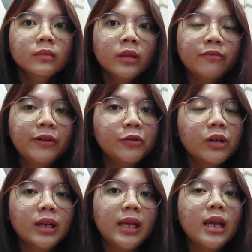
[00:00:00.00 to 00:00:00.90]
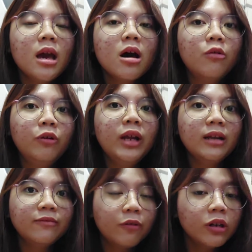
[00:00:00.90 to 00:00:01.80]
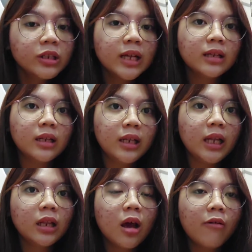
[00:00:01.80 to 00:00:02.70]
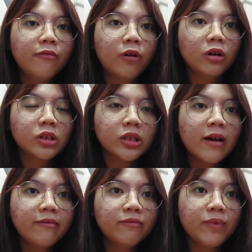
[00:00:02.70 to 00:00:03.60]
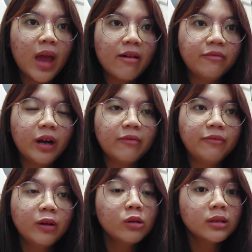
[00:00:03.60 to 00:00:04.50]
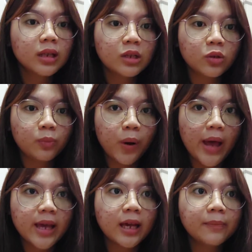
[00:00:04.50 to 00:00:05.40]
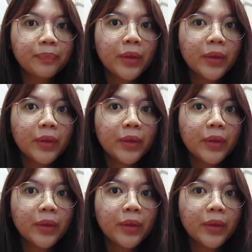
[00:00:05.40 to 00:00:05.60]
Frequently reinforcing the need for safe behavior and frequently supplying